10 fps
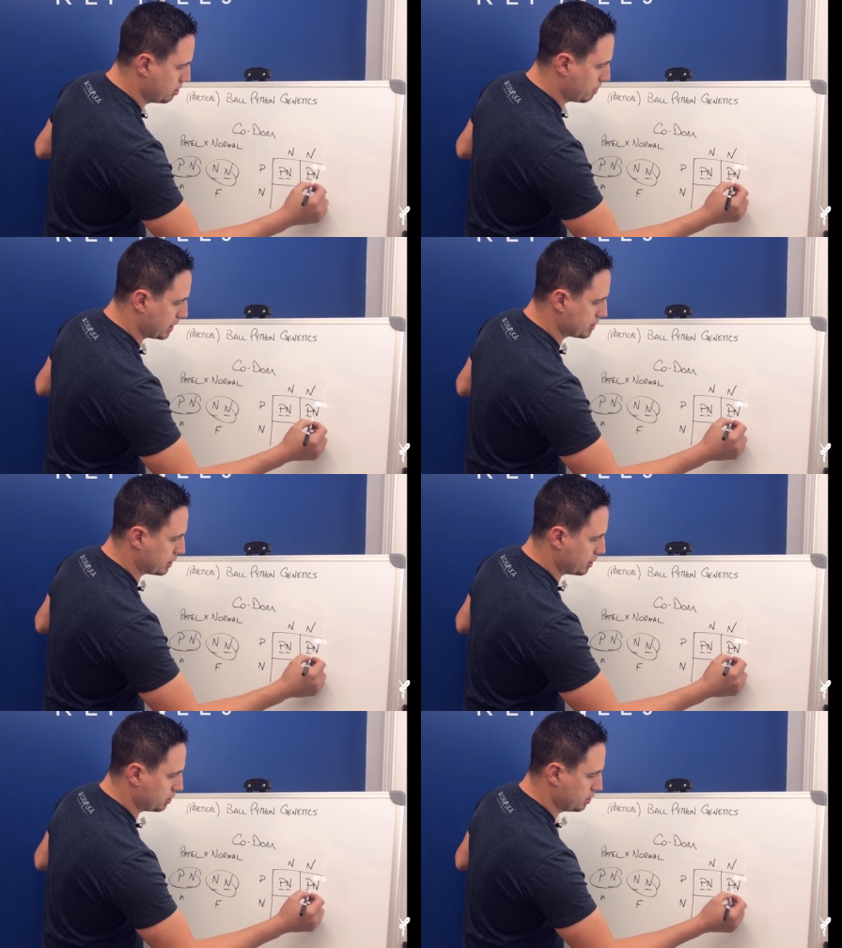
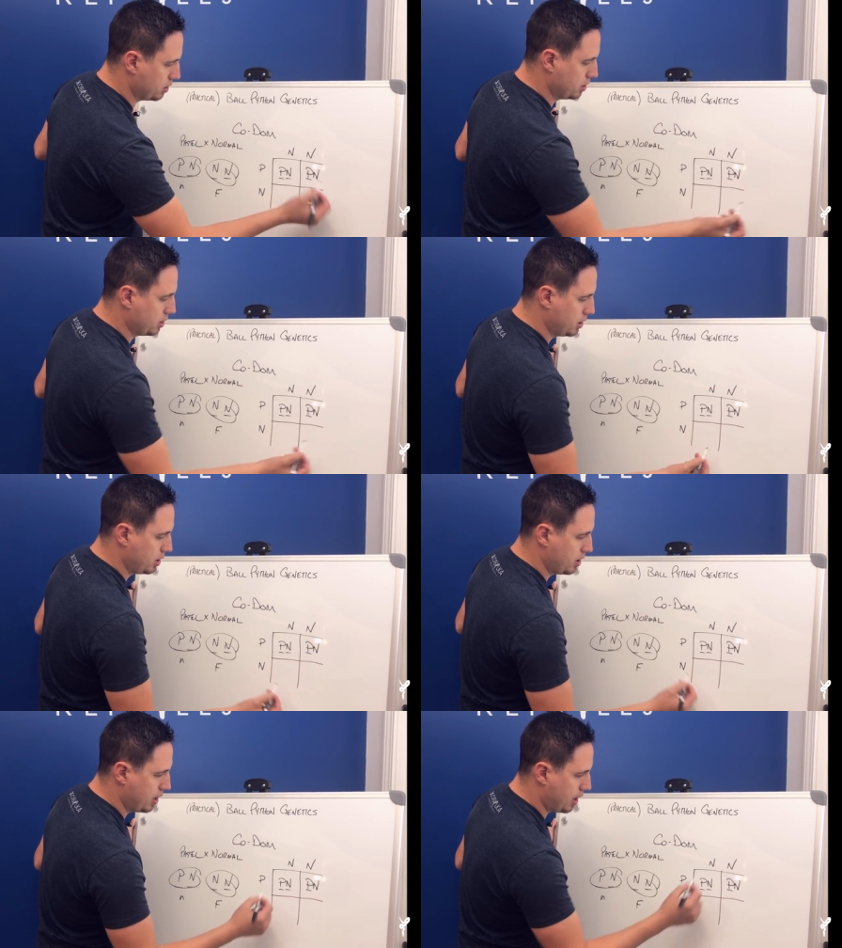pastel,
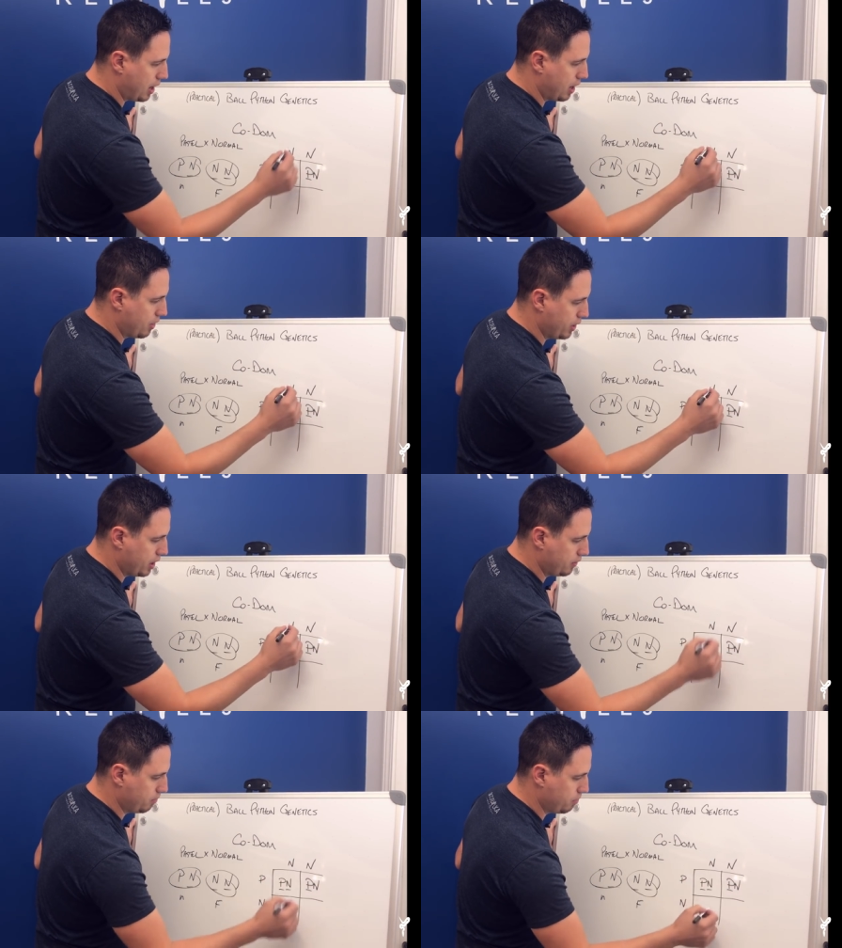and
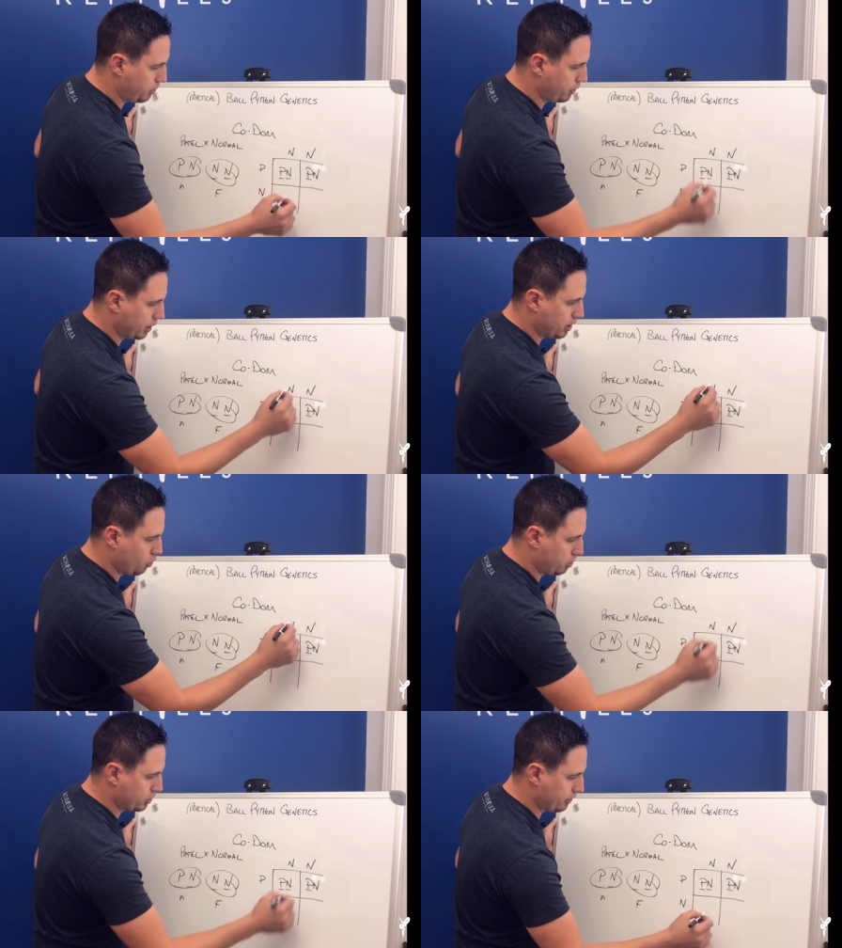then pulling a
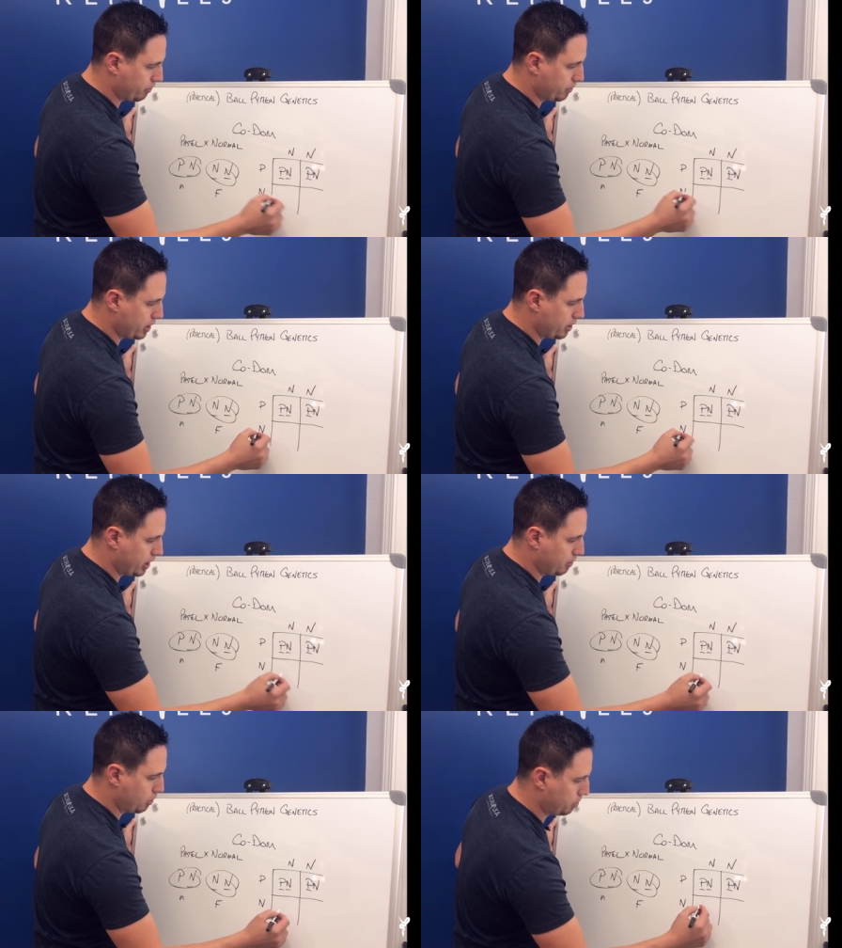normal gene from there
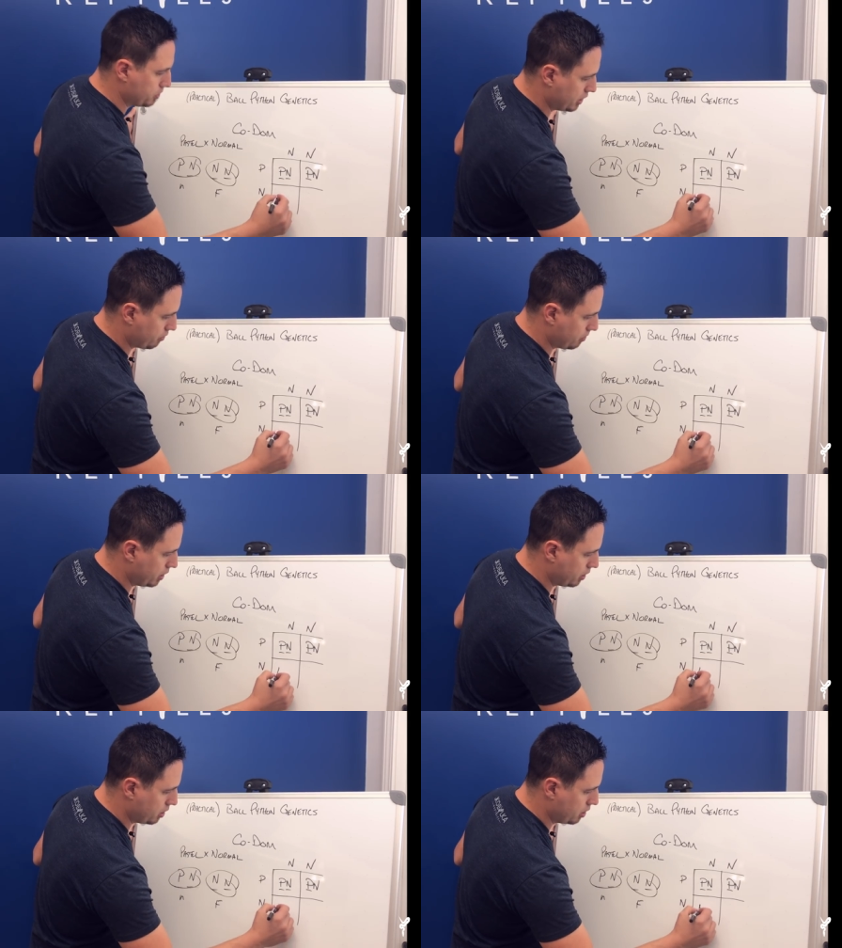and a normal gene from
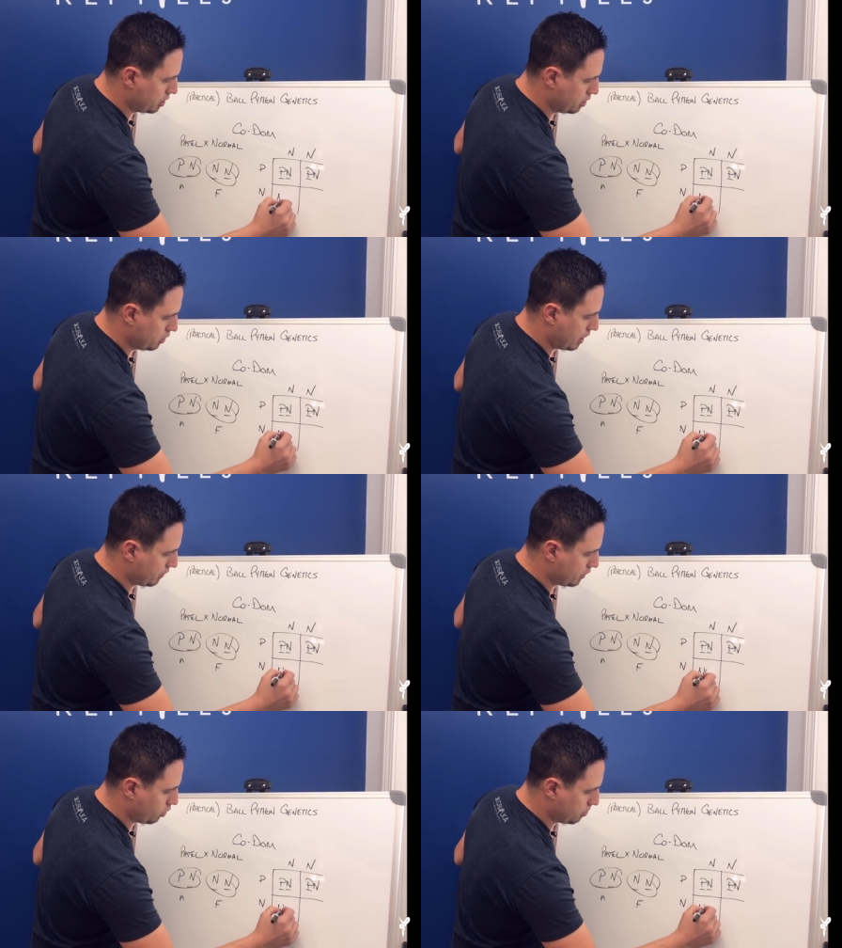here, you have
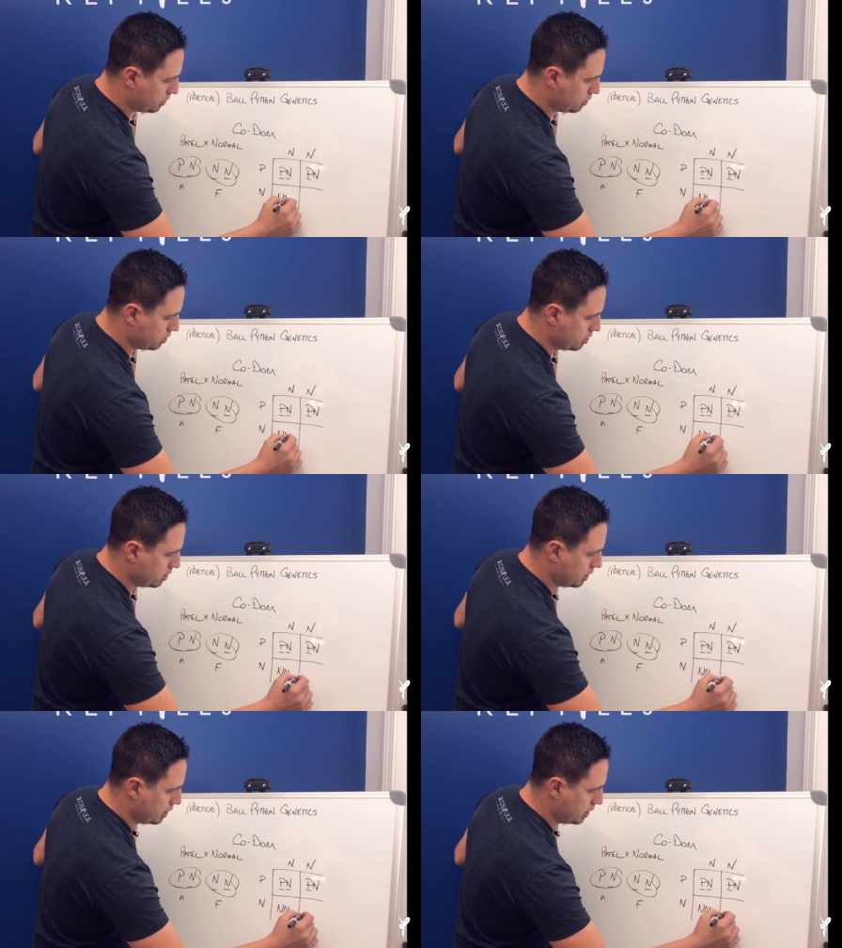a normal
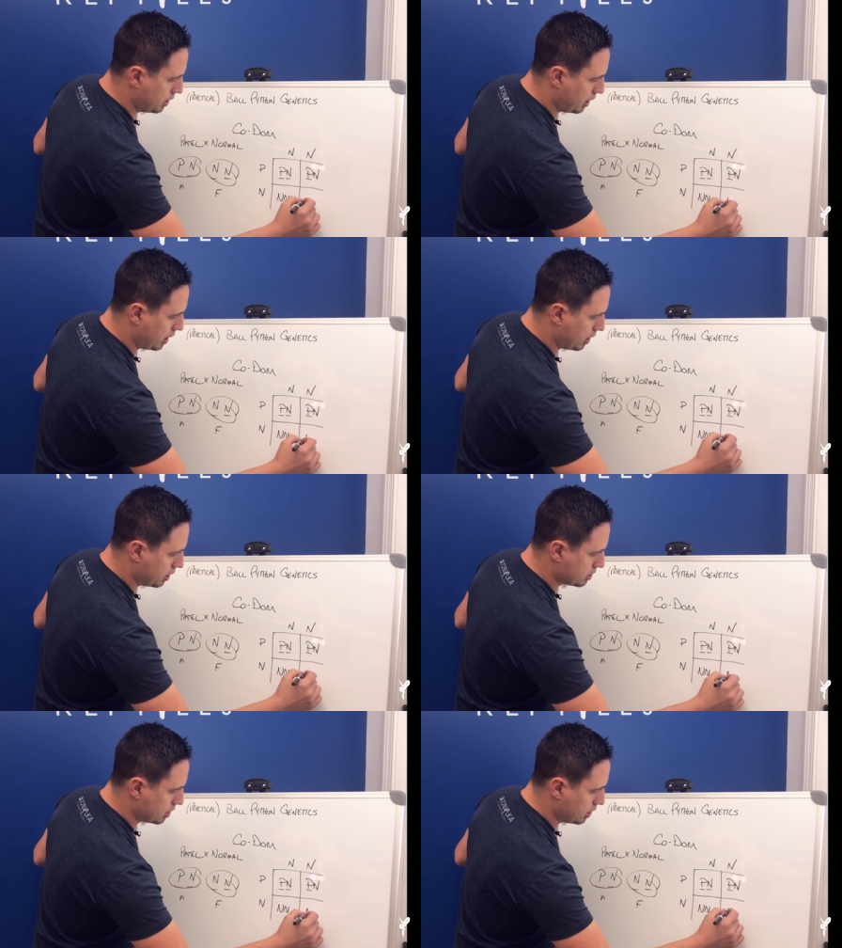
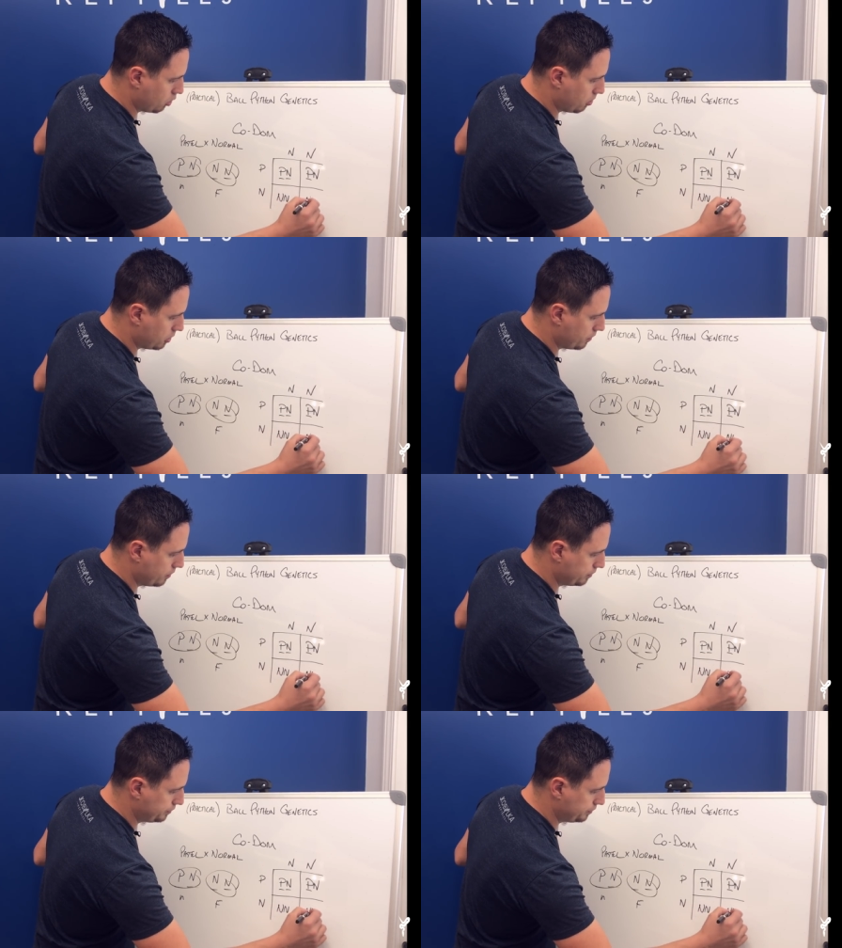and a normal.